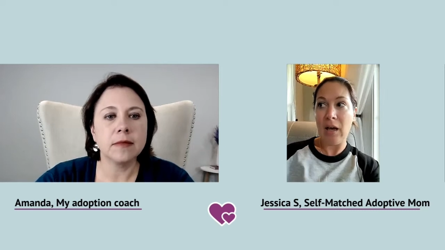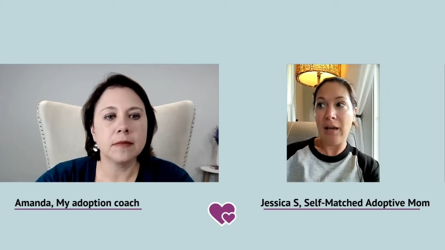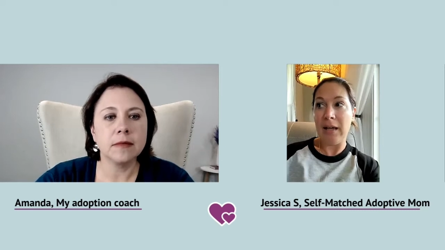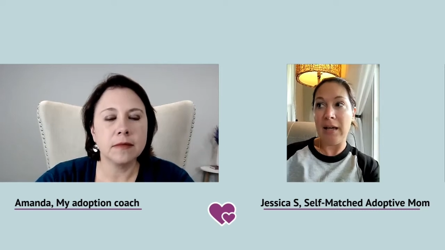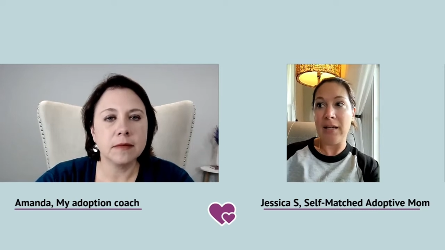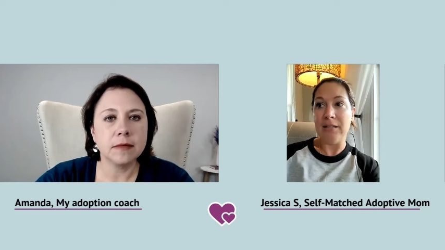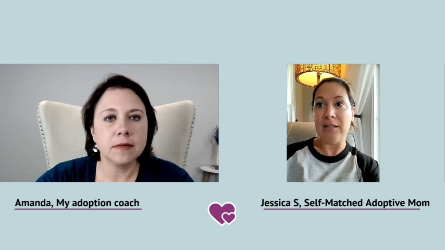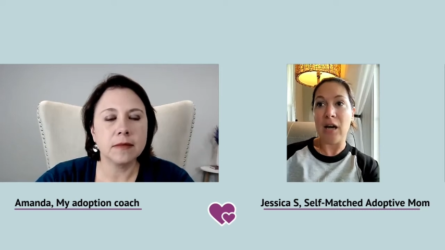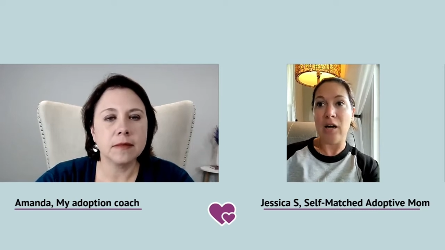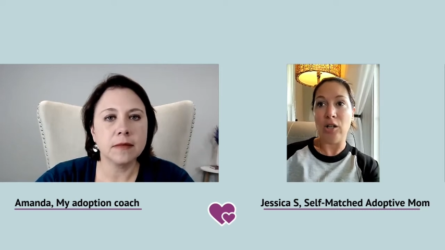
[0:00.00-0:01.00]

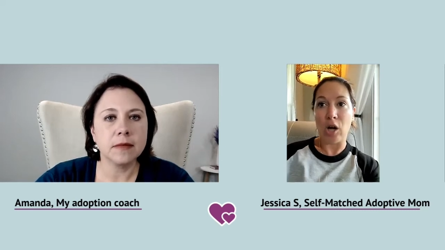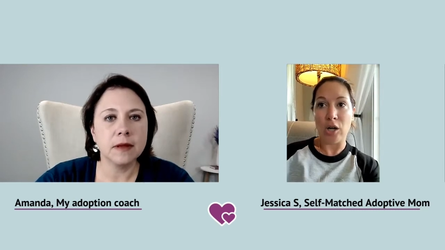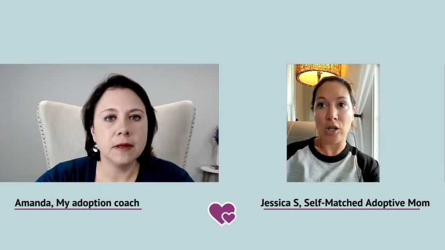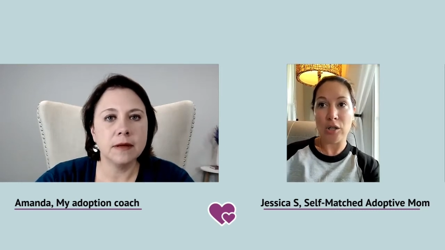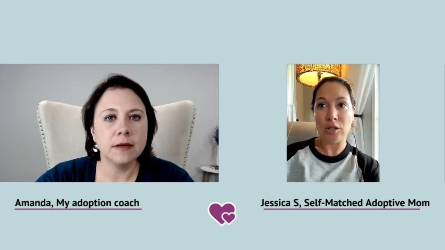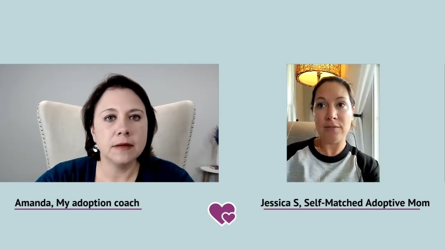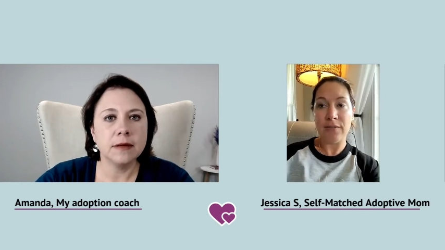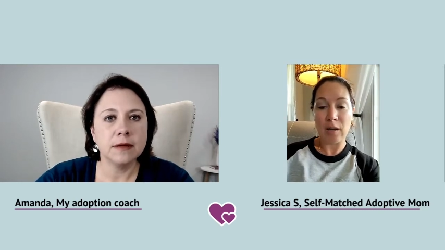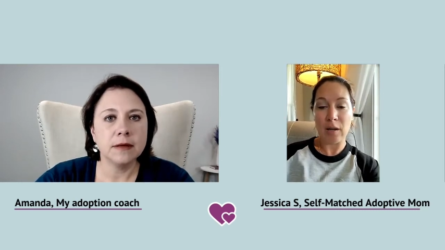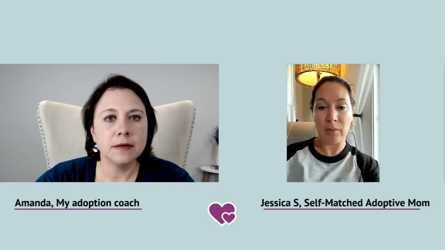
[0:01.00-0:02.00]
Speaker 1: And our daughter's
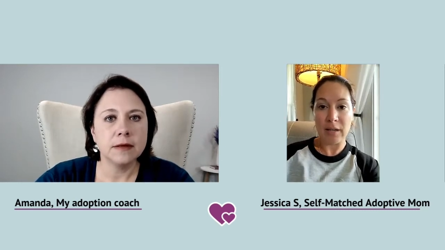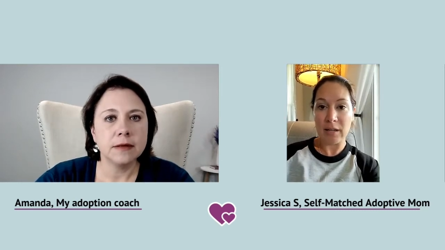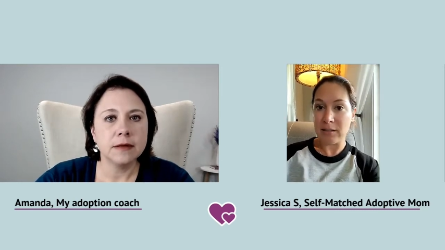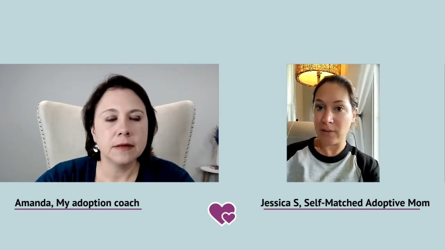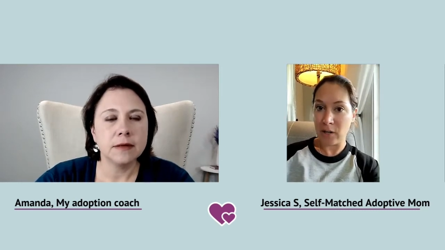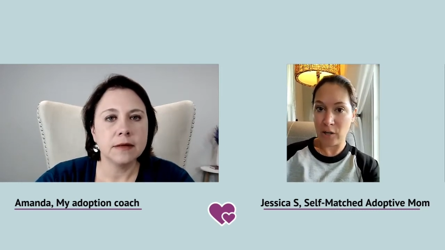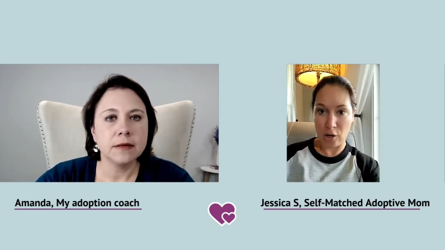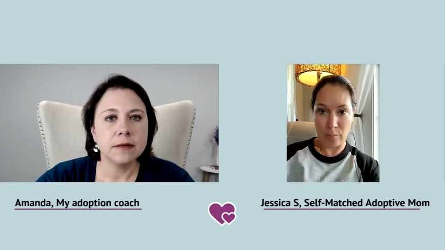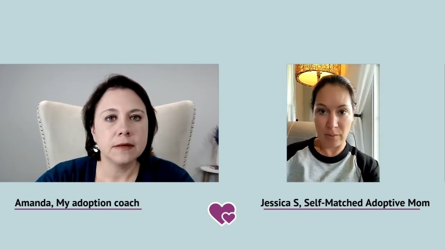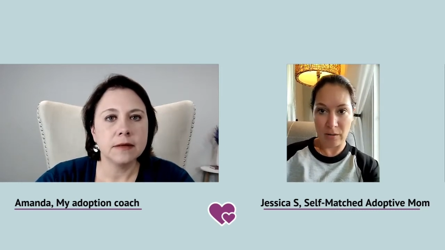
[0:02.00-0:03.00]
family is very
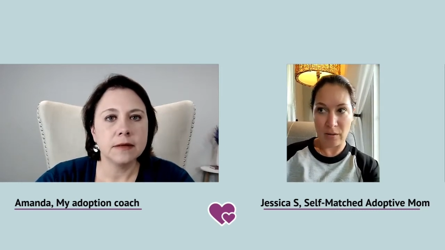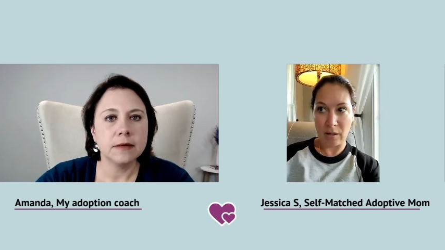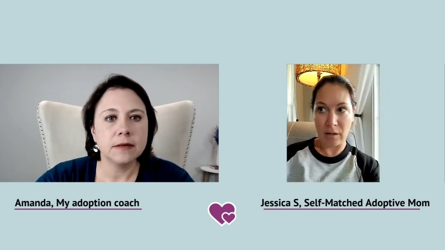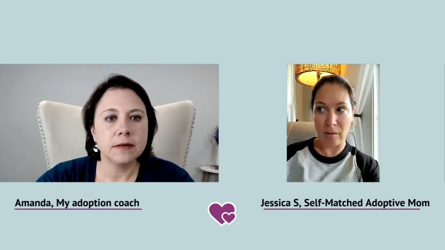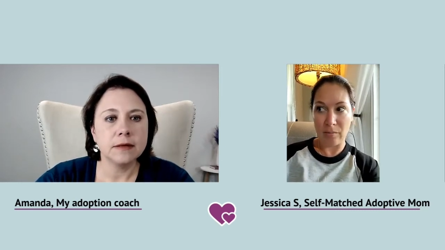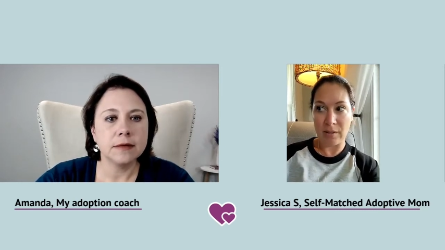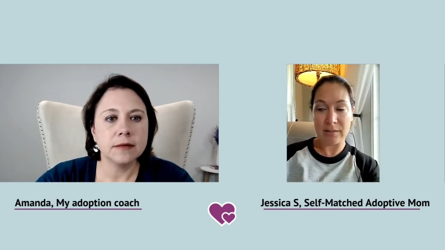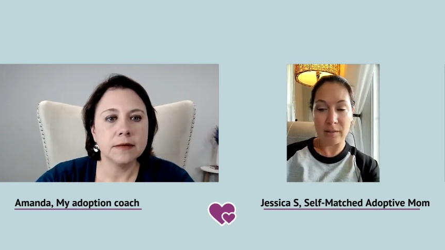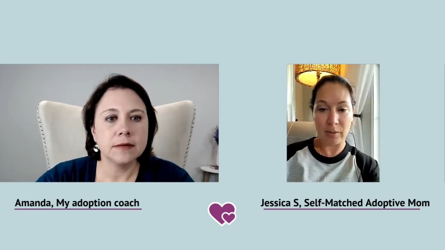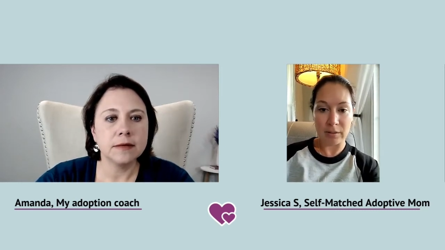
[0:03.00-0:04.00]
open. Um, the
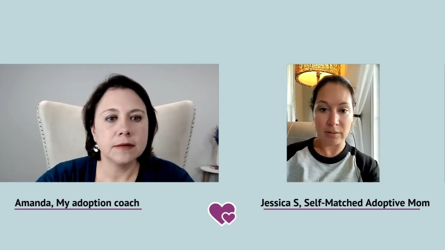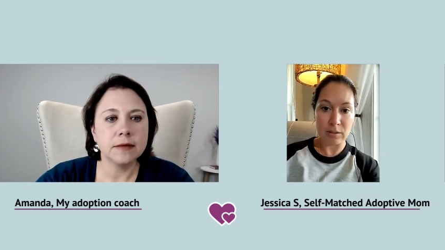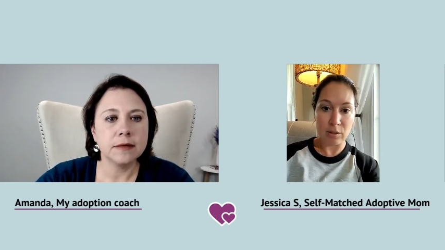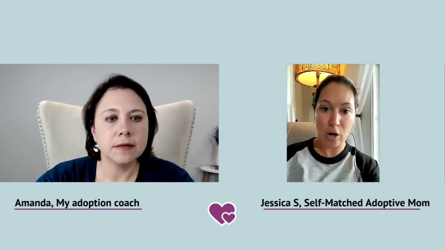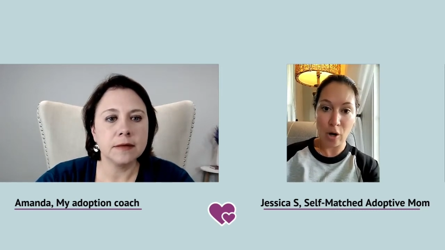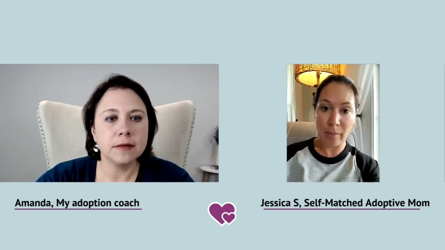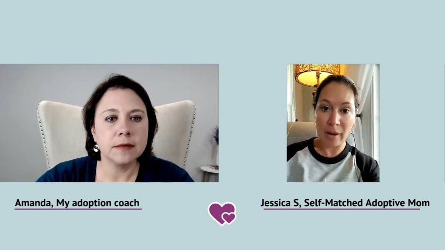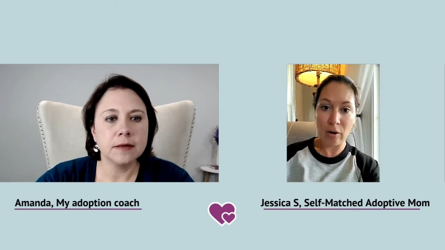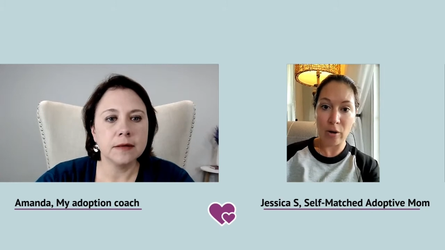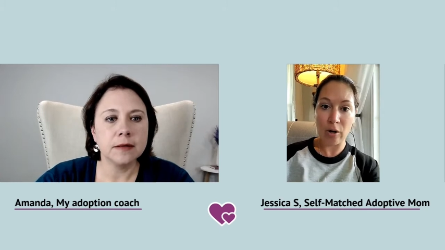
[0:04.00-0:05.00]
siblings know
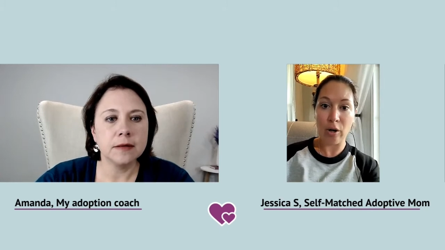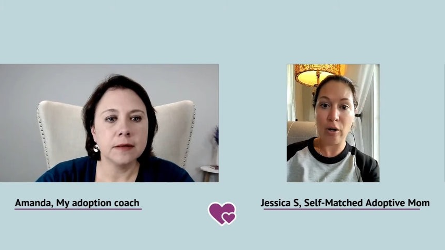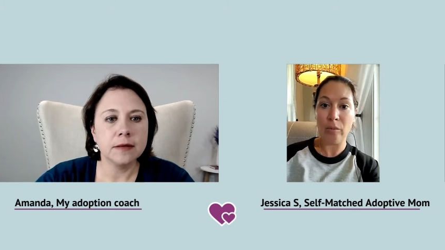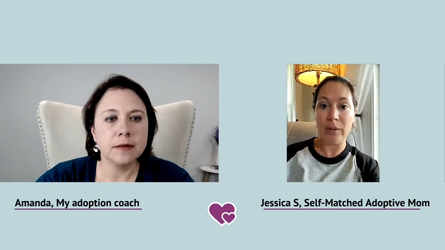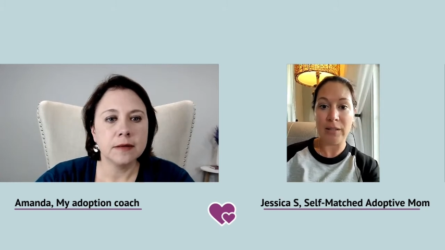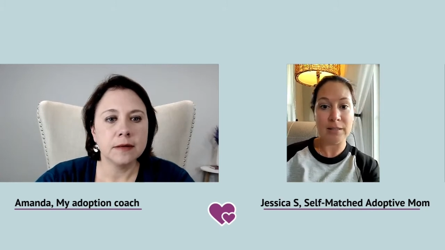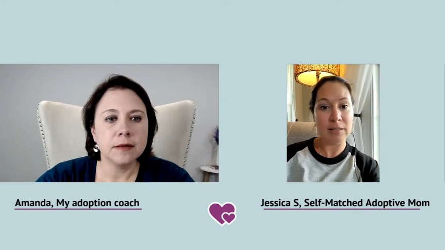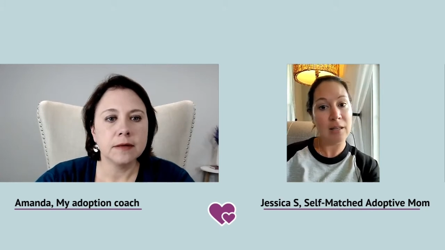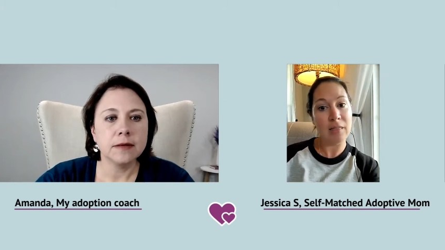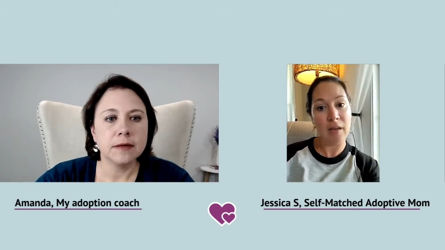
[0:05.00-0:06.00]
about her. We
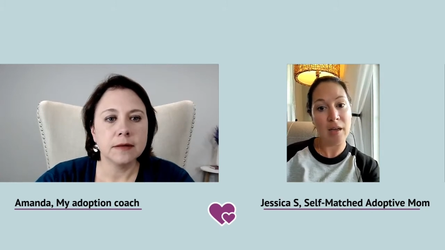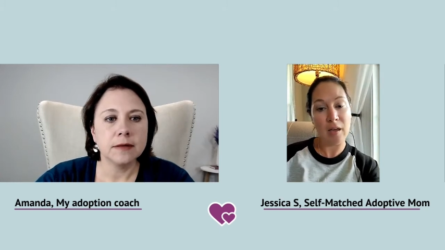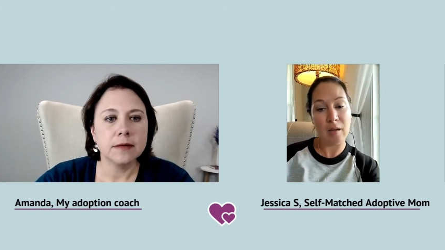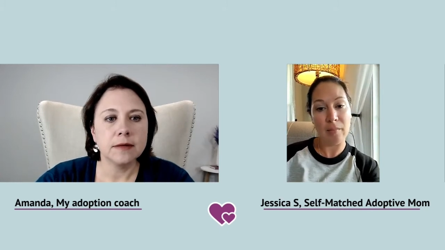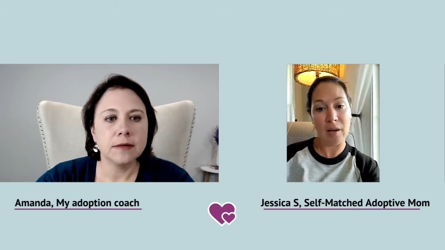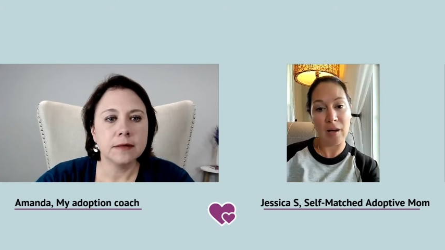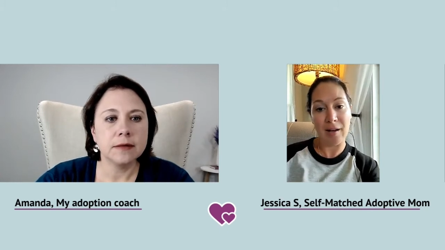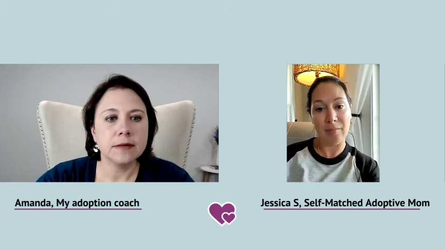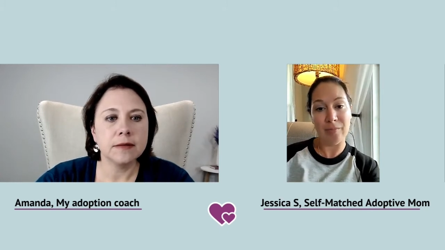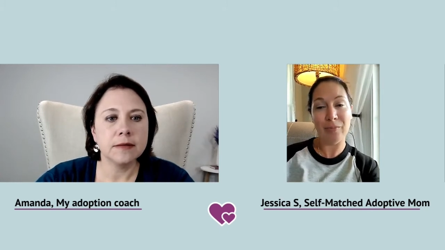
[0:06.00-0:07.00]
see them.
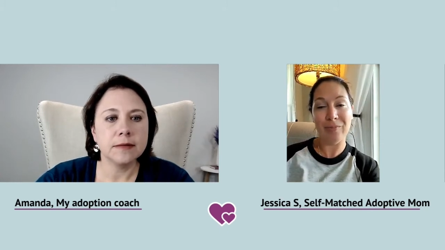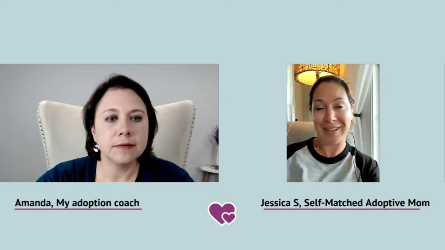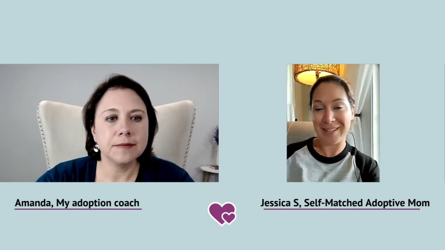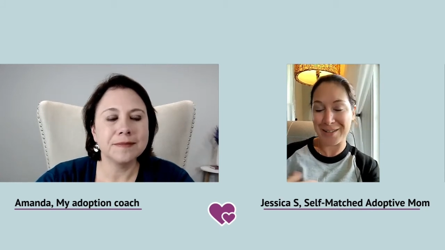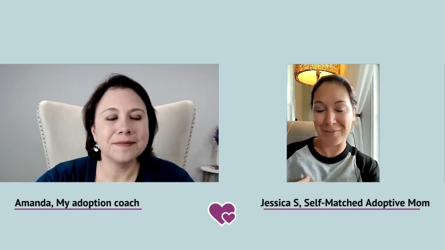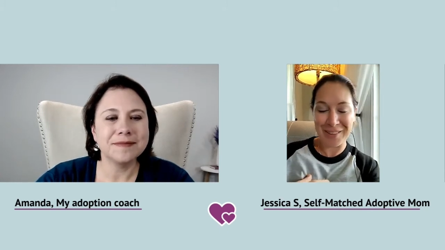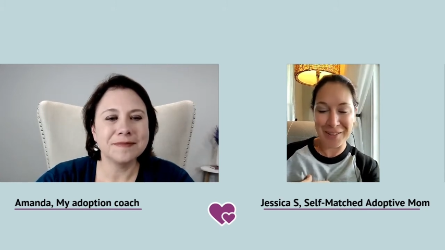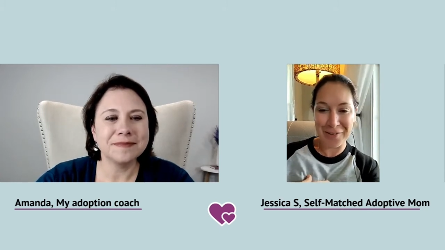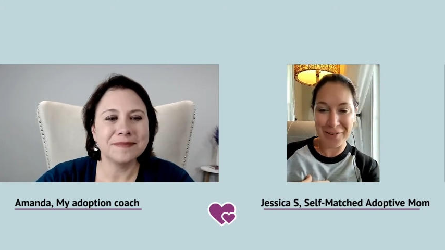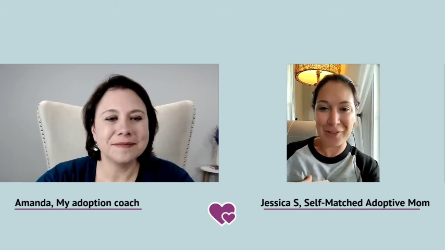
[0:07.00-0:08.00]
Um, like I said, we
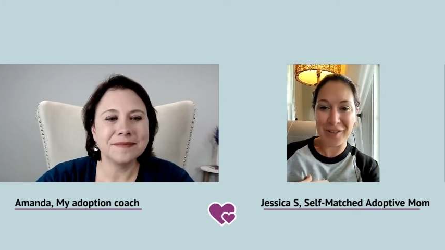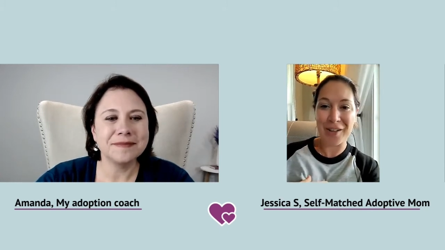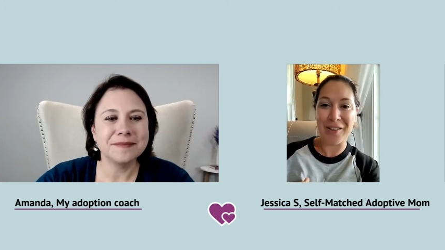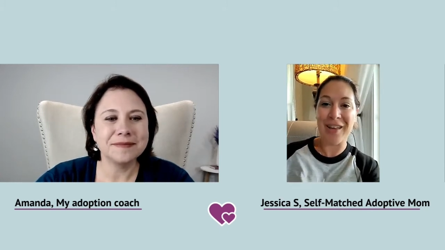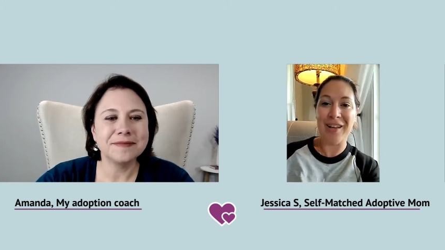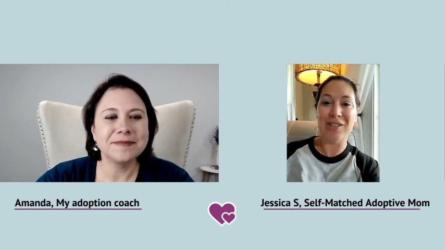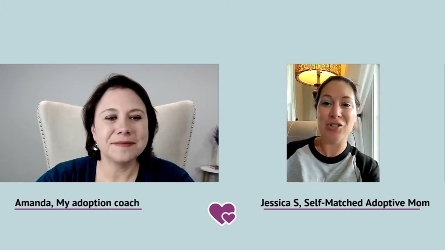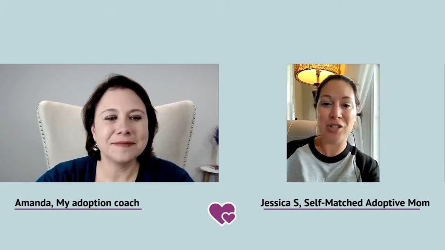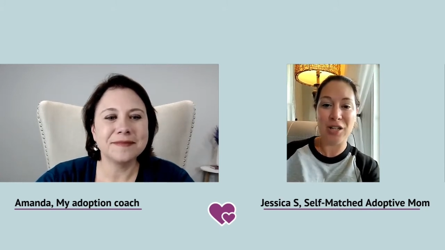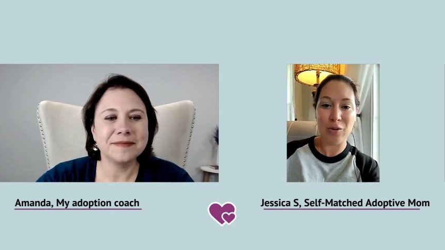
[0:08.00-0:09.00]
live in North Carolina.
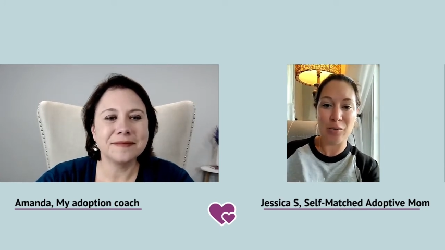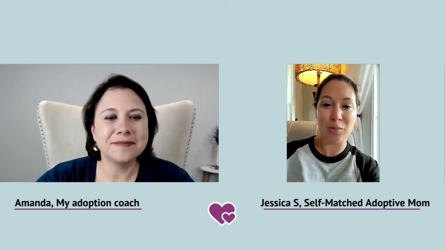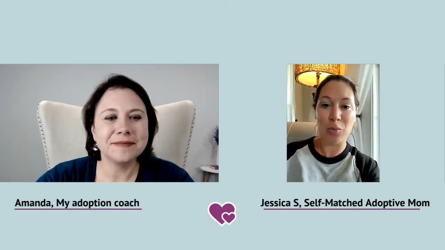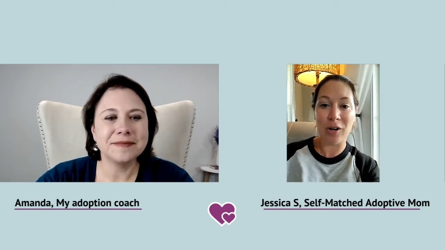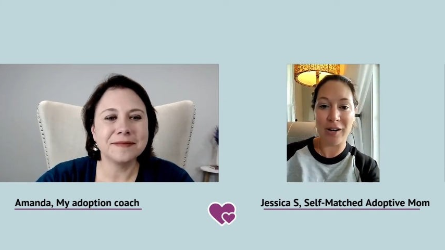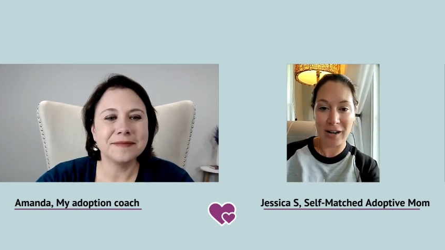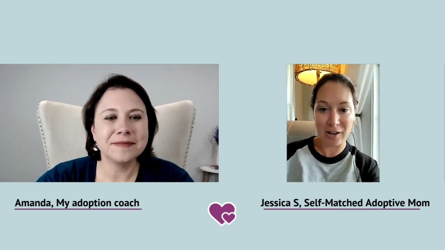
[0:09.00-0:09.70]
She was born in